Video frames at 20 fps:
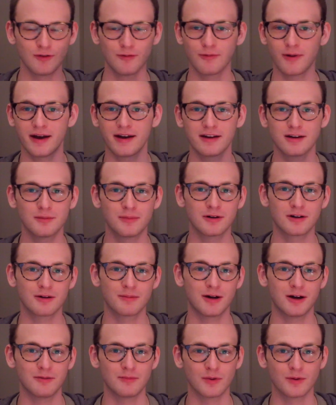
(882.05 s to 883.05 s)
writing a book
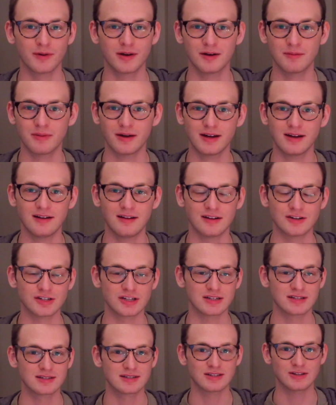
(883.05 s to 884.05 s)
about marine biologists.